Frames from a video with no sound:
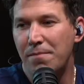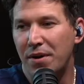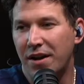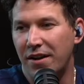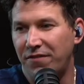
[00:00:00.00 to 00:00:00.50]

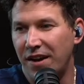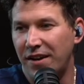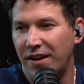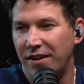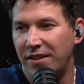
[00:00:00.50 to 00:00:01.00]
Buckeye
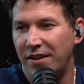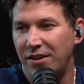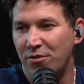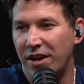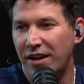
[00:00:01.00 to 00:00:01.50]
fan,
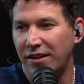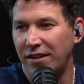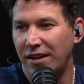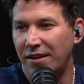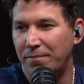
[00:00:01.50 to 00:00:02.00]
you get a,
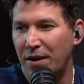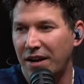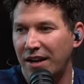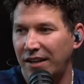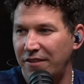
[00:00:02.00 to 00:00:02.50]
a,
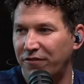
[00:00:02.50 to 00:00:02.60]
Buckeye leaf